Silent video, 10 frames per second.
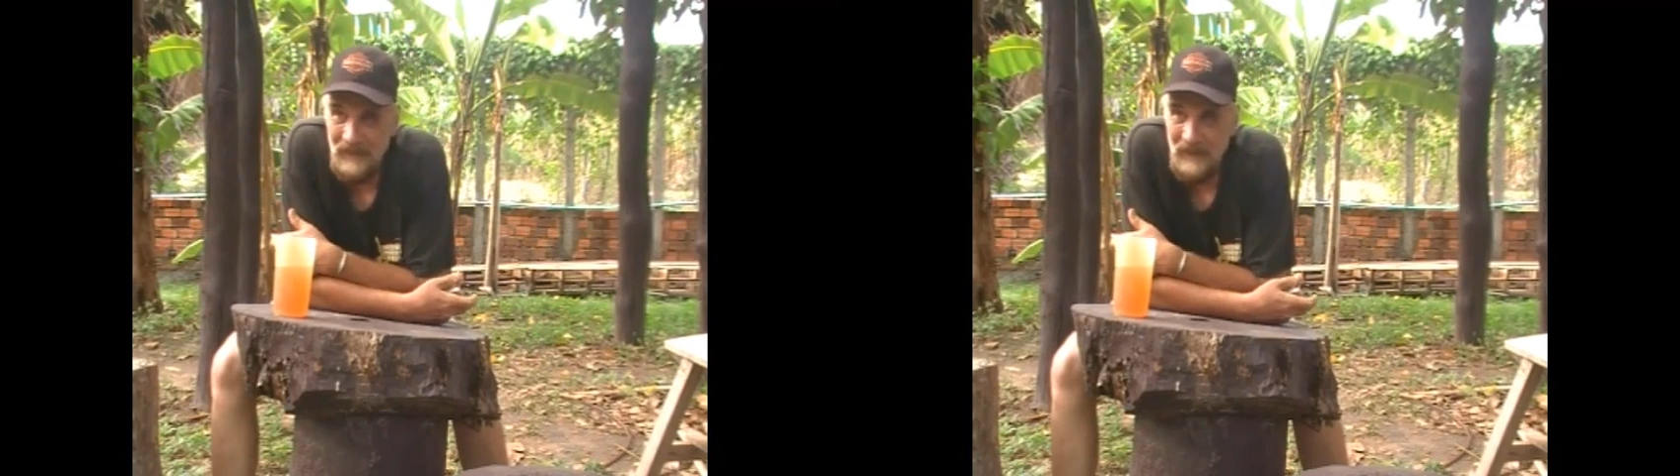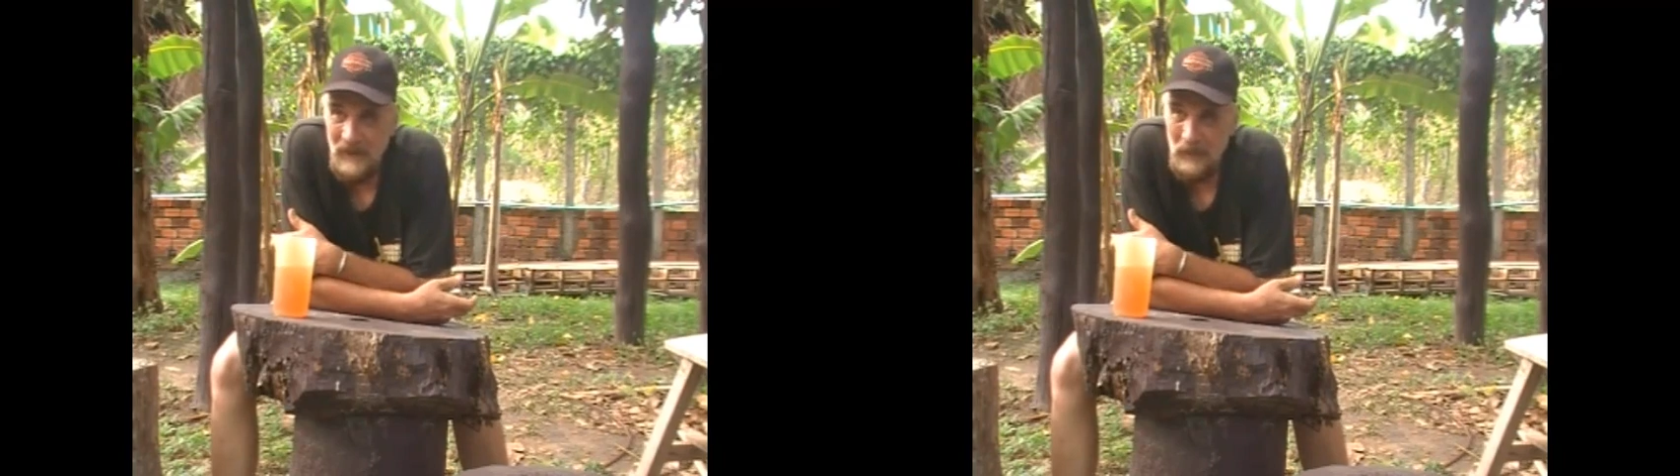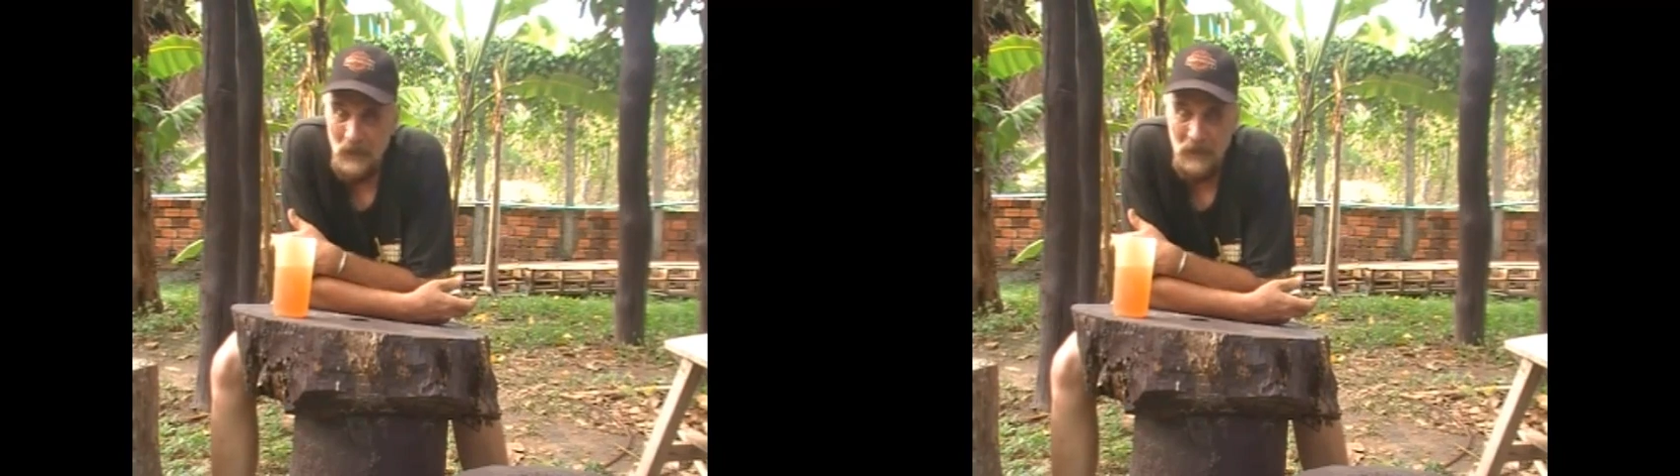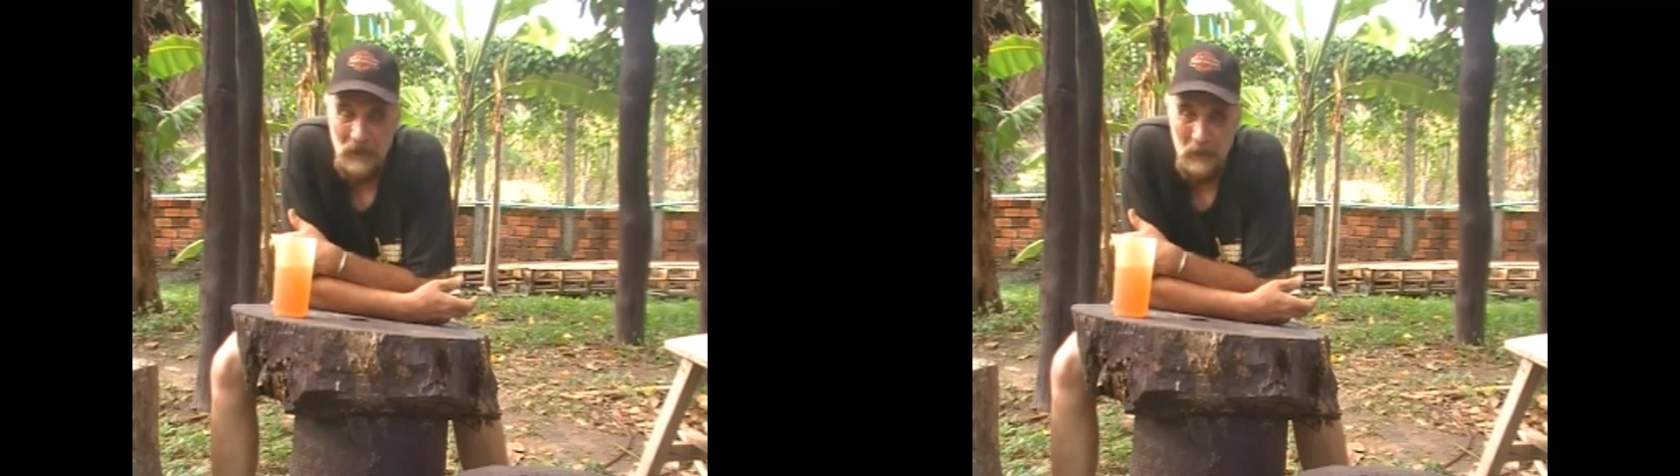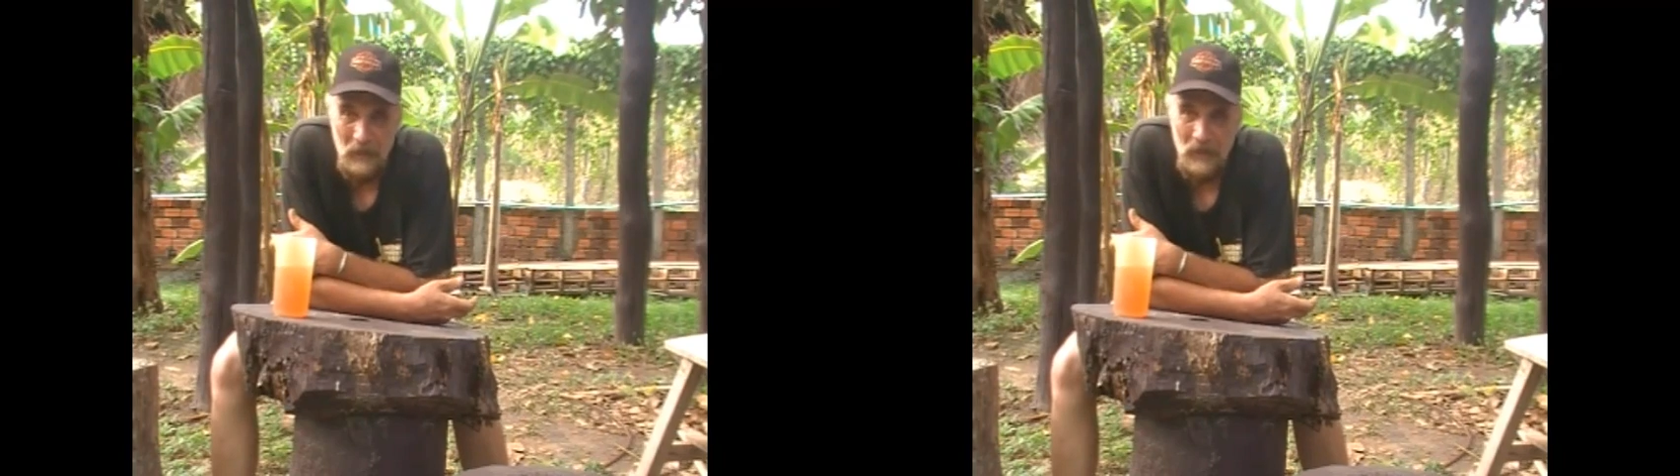I was on the
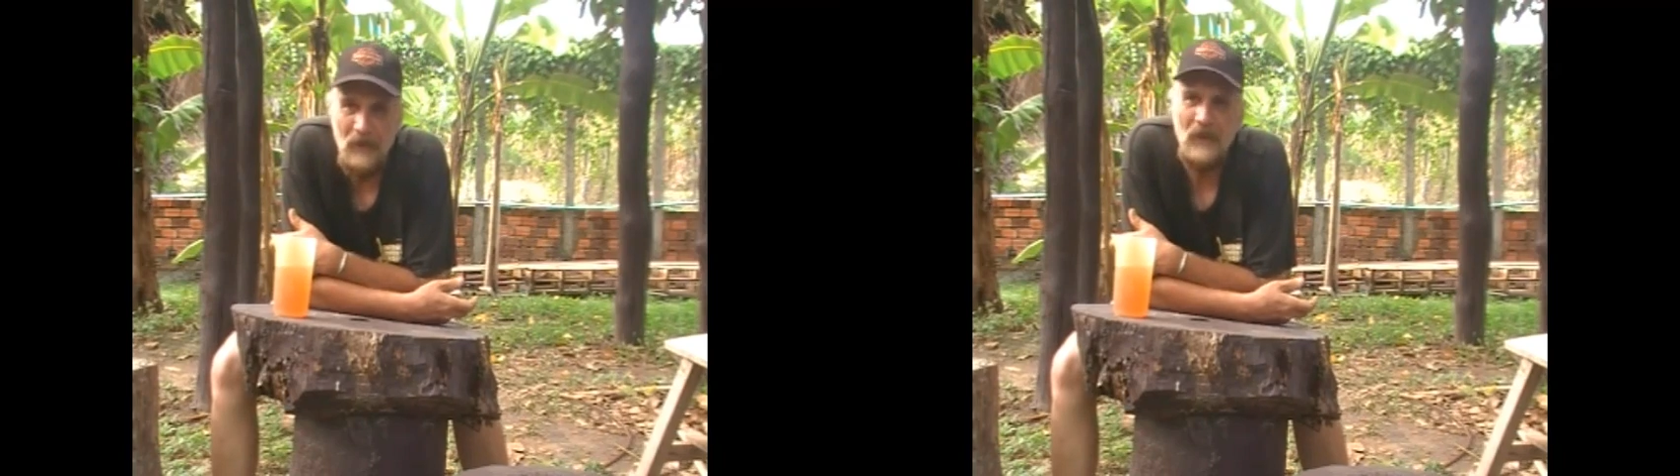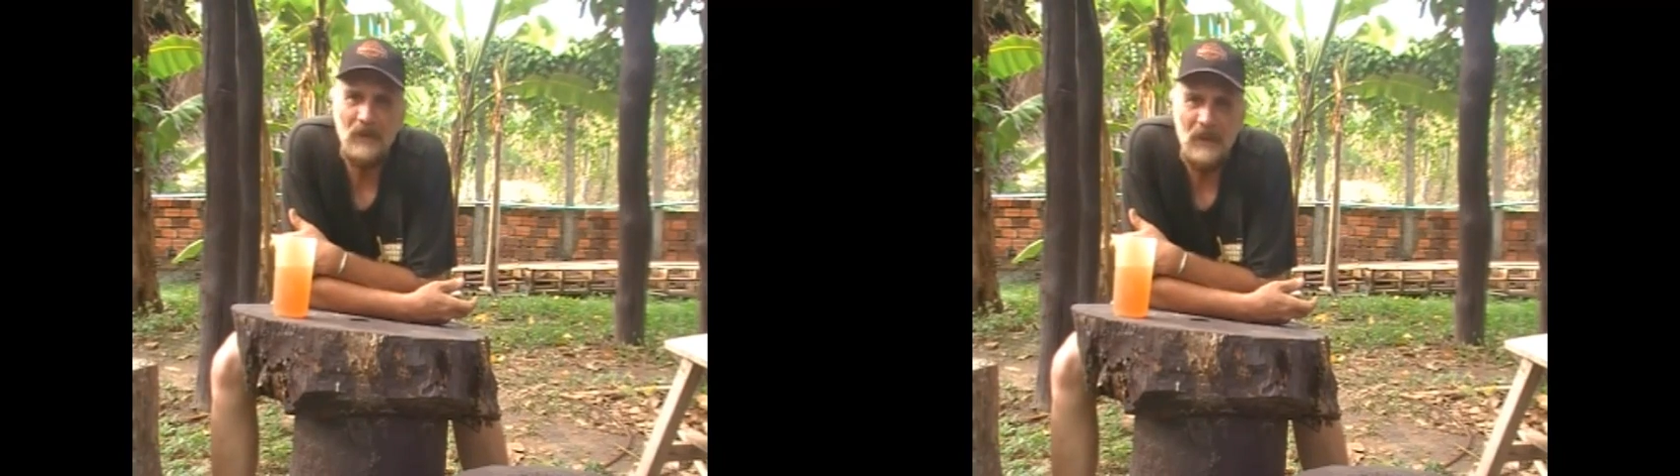computer. I looked